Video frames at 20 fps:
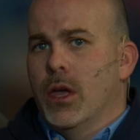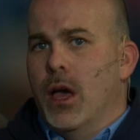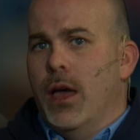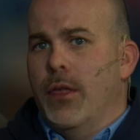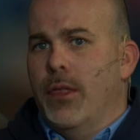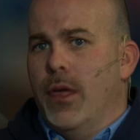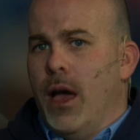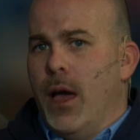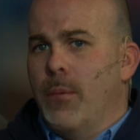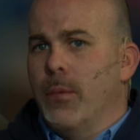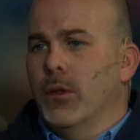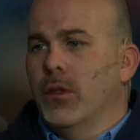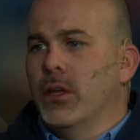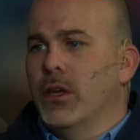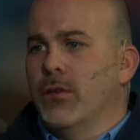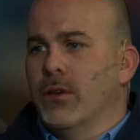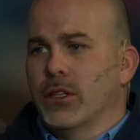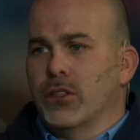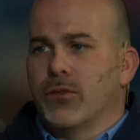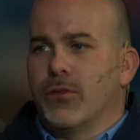I, I,
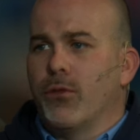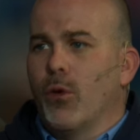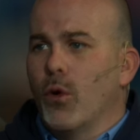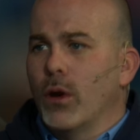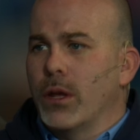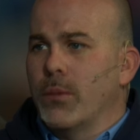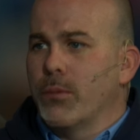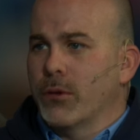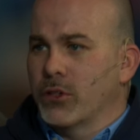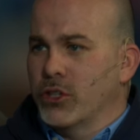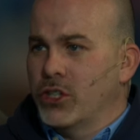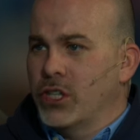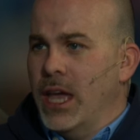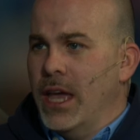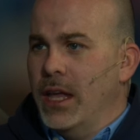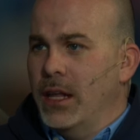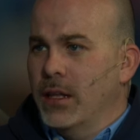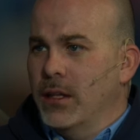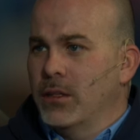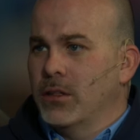believe it's
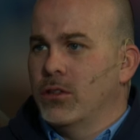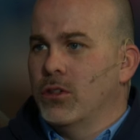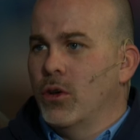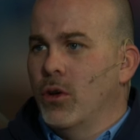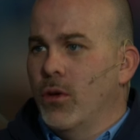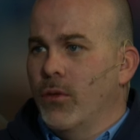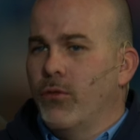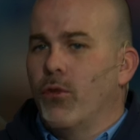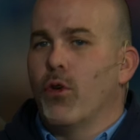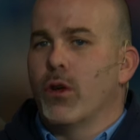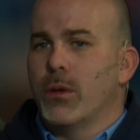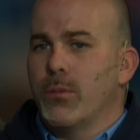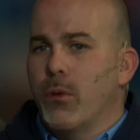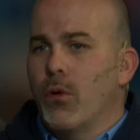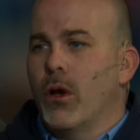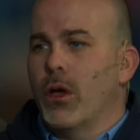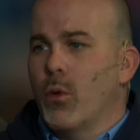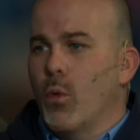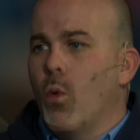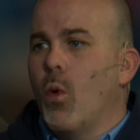40% to
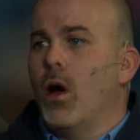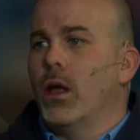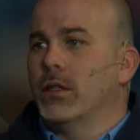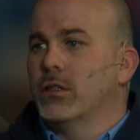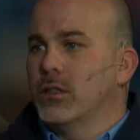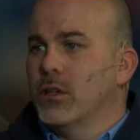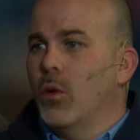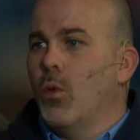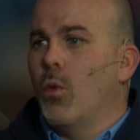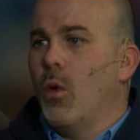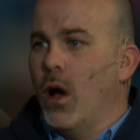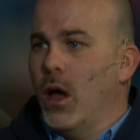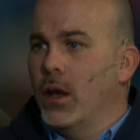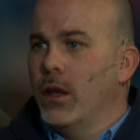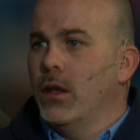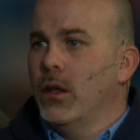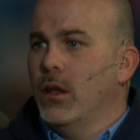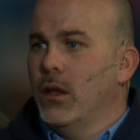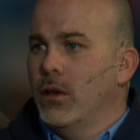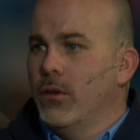40.1 to
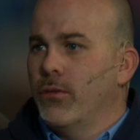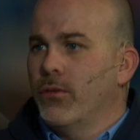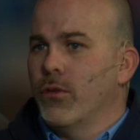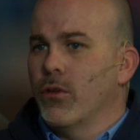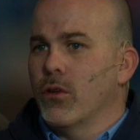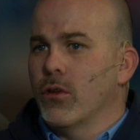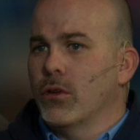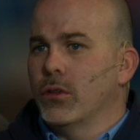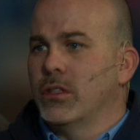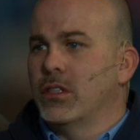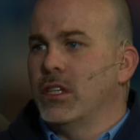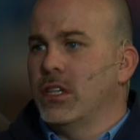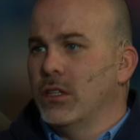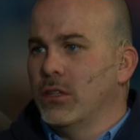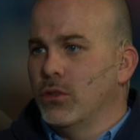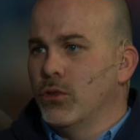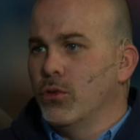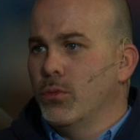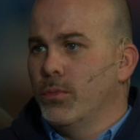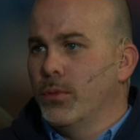1 for
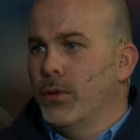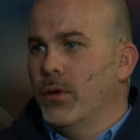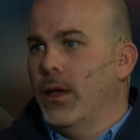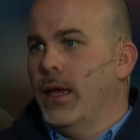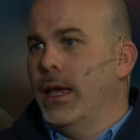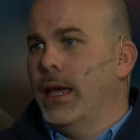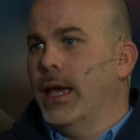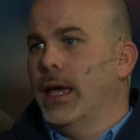dedupe, wow.